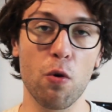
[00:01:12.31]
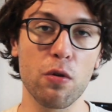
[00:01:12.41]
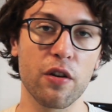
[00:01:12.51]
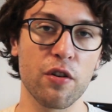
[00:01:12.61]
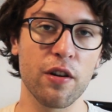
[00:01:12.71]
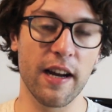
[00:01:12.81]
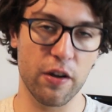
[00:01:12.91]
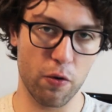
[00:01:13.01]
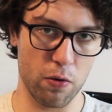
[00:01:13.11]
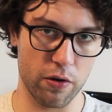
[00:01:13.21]
older and
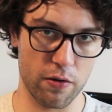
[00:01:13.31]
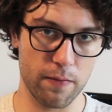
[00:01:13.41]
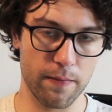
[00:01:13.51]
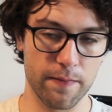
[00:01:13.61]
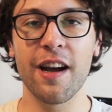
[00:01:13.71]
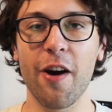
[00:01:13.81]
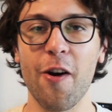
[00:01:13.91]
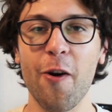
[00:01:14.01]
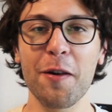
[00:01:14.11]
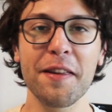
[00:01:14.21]
older.
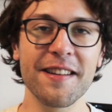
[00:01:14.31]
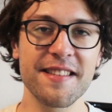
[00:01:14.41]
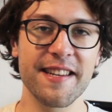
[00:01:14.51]
Earlier this